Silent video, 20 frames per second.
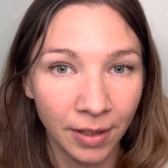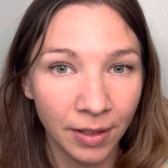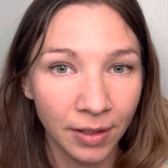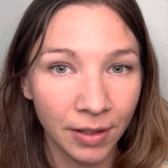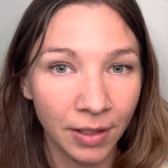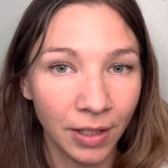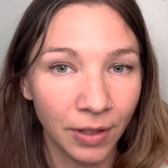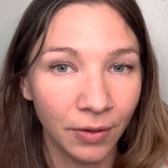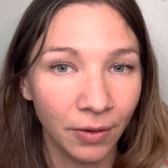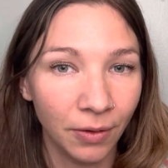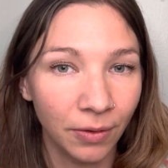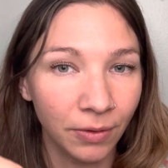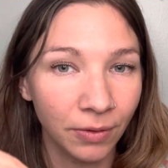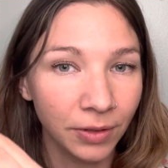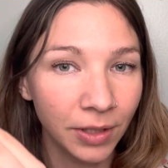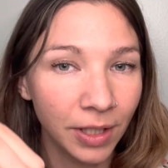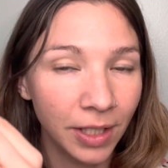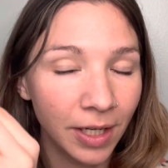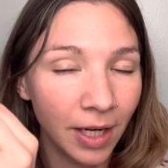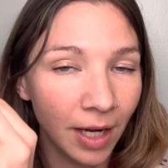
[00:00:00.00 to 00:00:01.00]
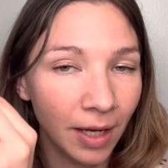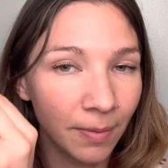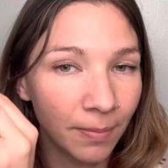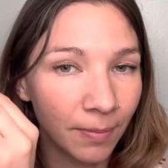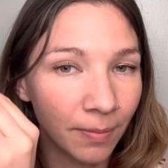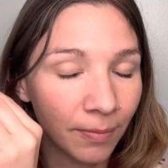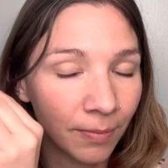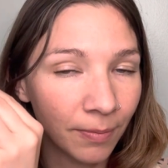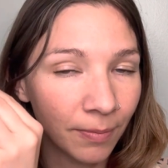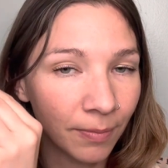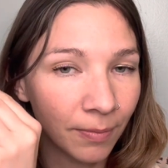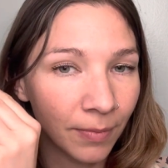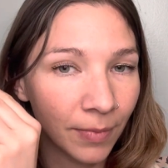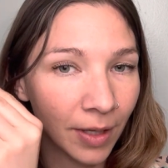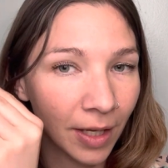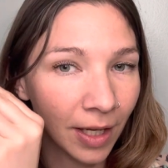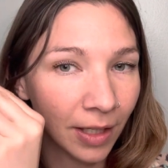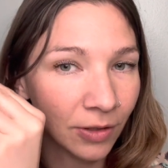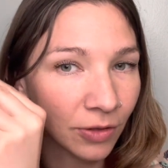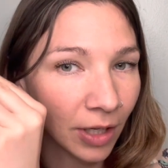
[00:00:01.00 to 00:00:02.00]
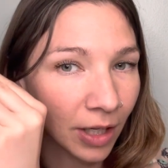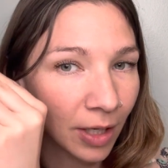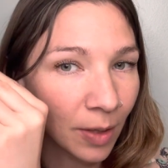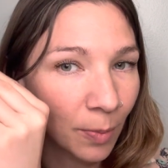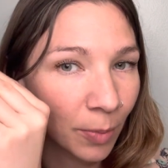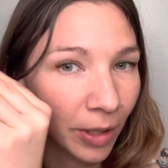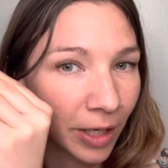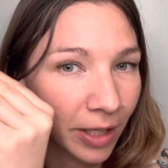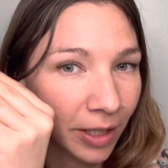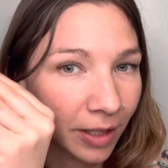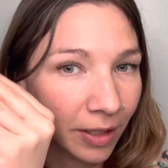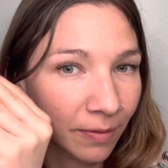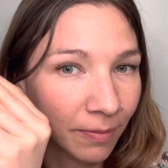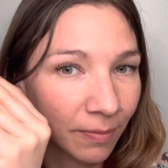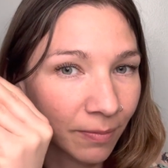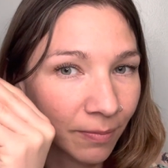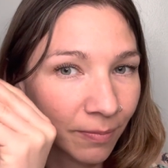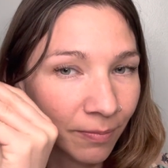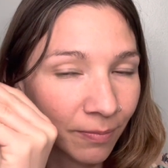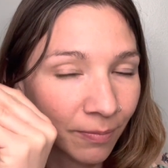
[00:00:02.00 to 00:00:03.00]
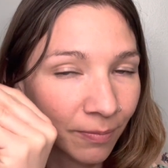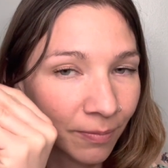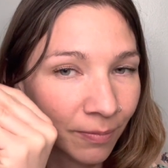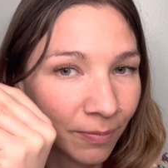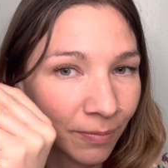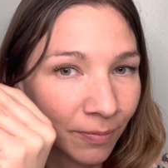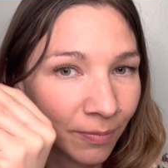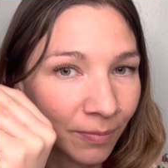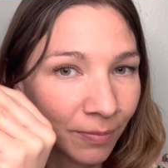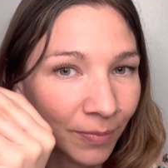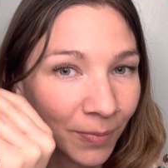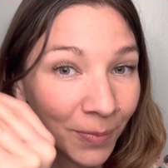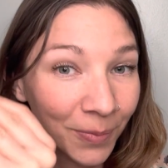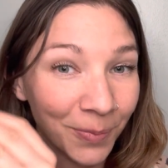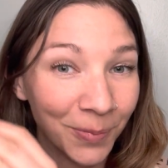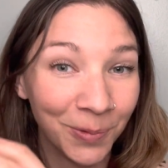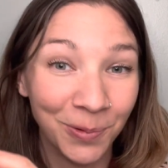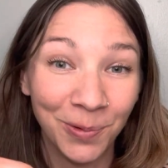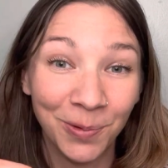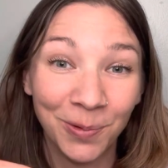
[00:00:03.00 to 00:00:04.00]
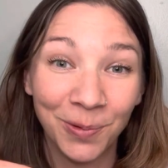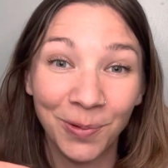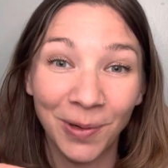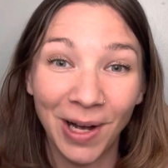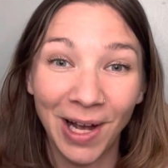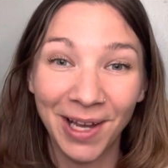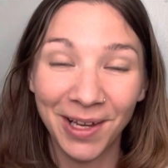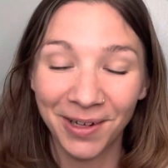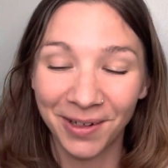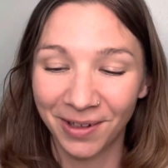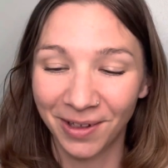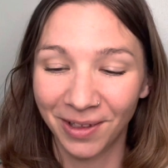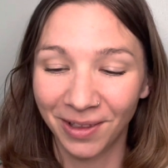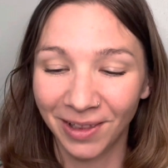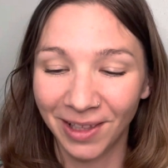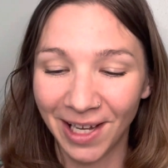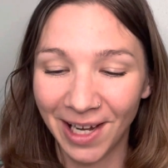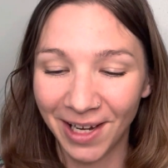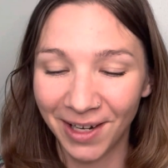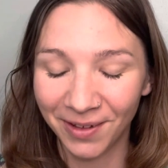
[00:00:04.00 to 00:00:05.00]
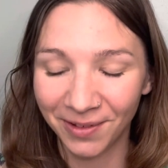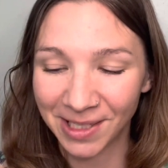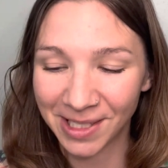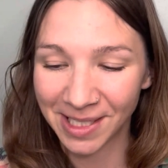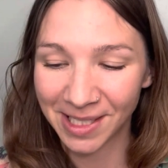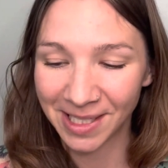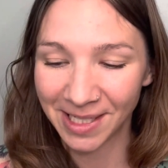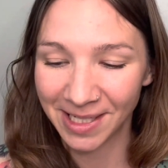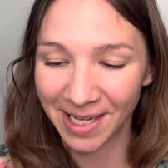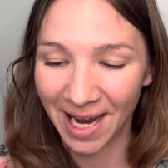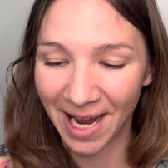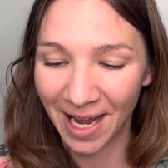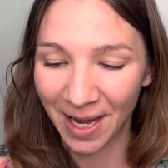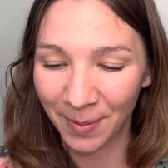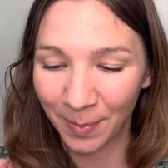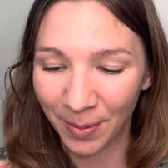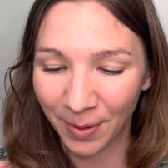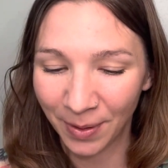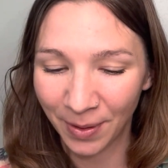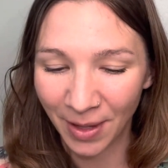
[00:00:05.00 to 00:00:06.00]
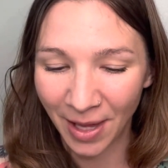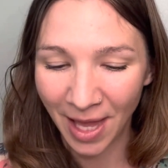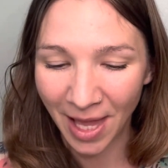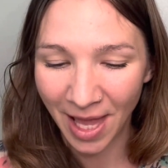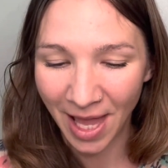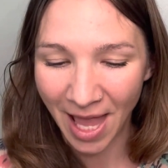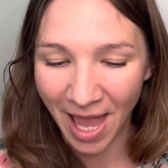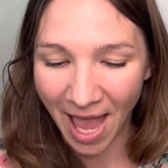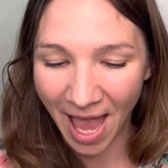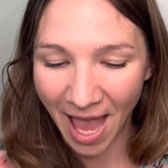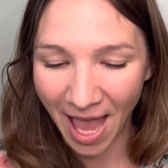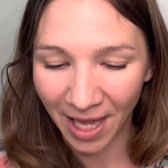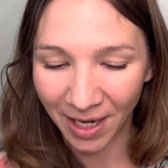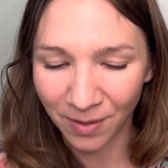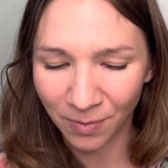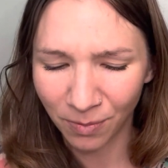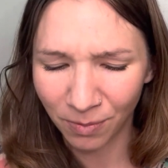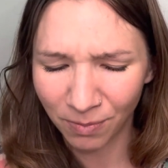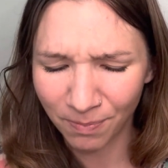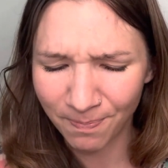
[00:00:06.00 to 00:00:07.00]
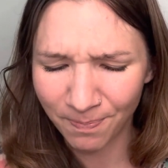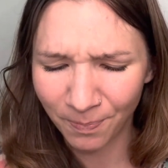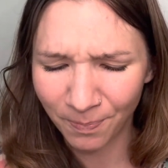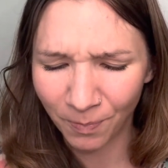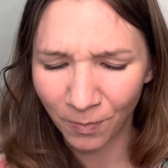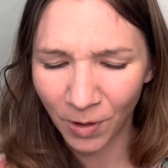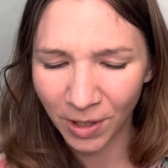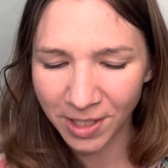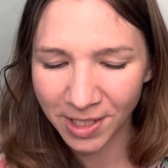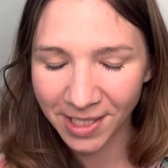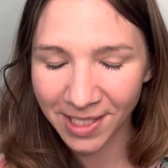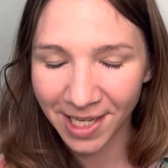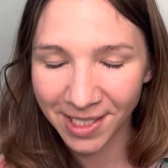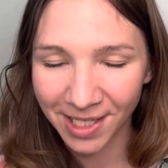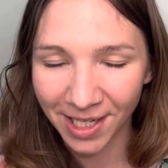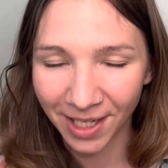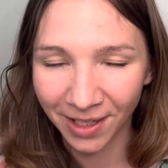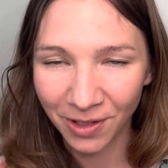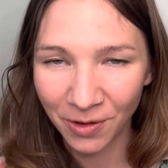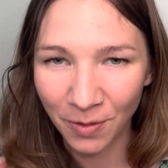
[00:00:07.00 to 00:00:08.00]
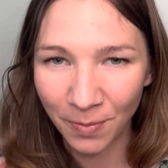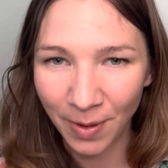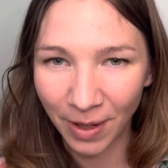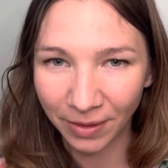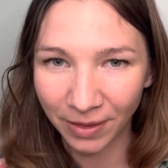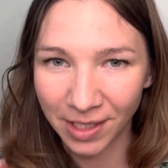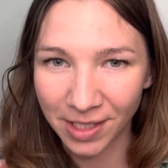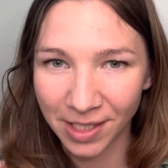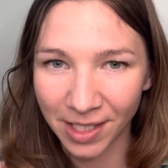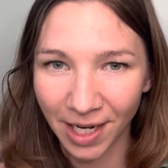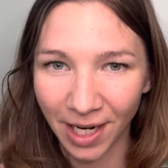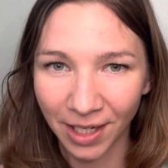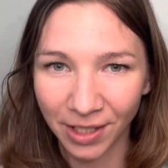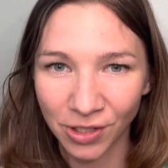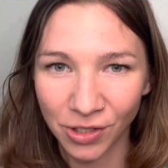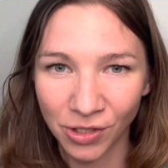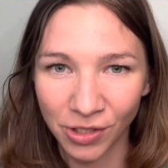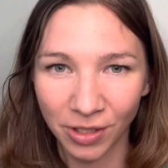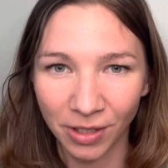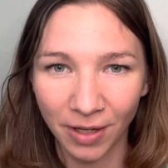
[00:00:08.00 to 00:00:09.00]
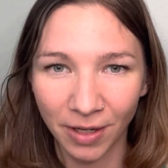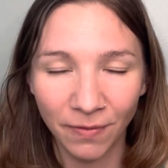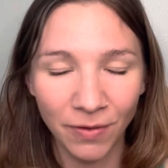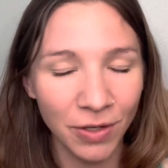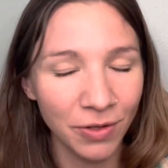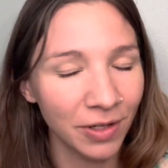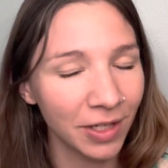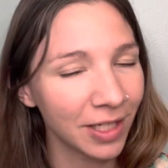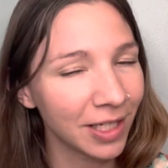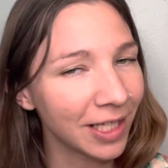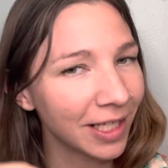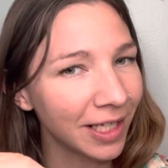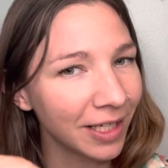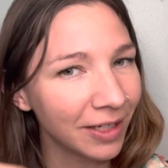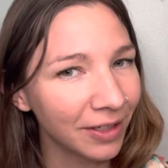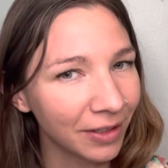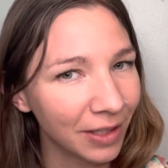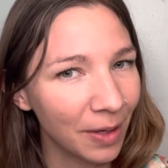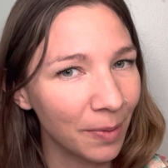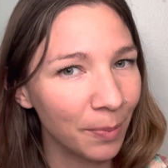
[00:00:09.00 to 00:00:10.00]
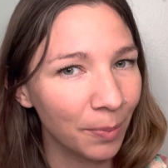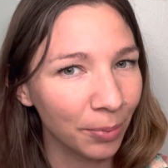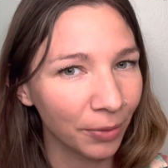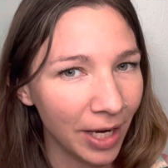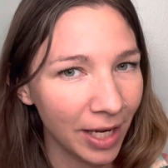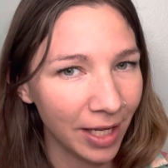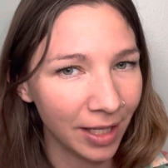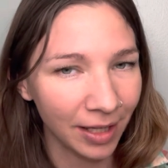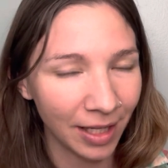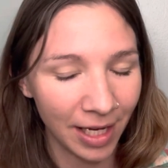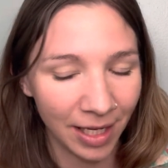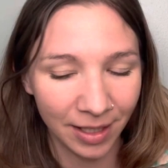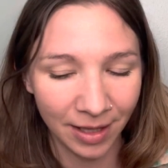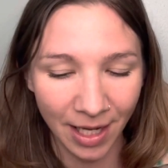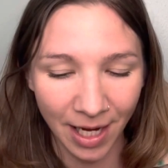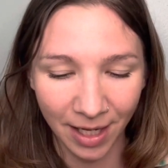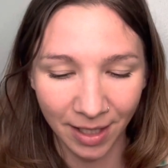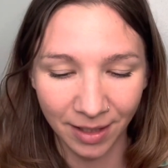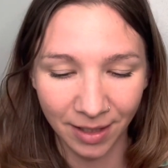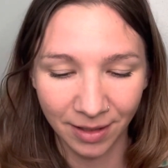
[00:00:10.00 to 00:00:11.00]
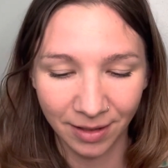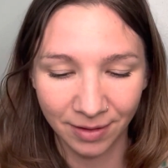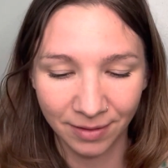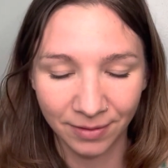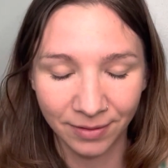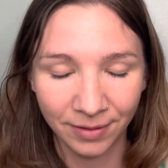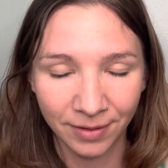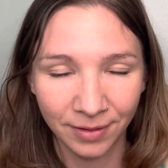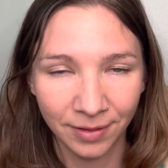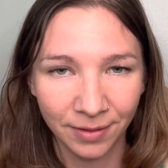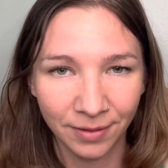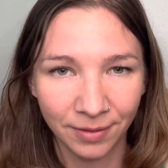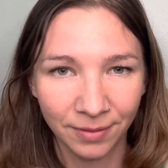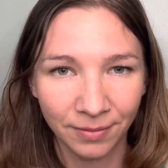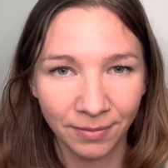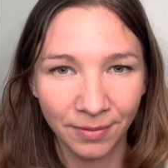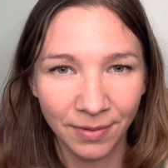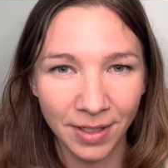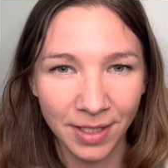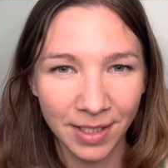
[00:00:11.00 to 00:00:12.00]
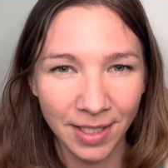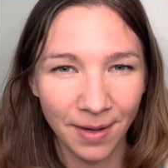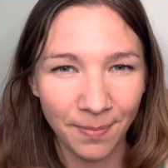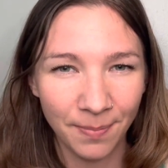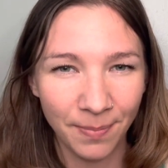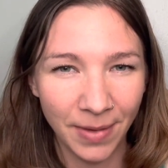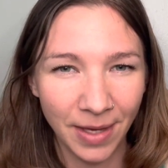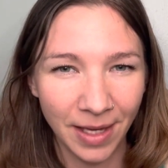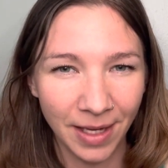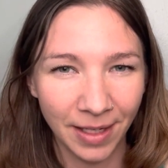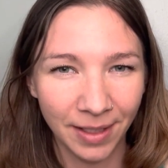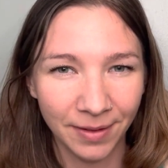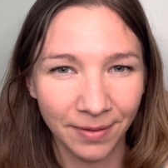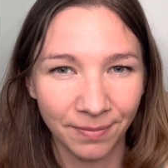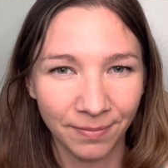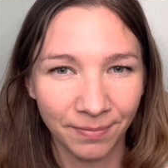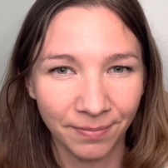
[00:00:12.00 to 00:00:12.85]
you can hold it up and try to break it. Ooh, I heard a loud snap. And what does that tell you about the texture? If you could hear it break like that, what does that mean?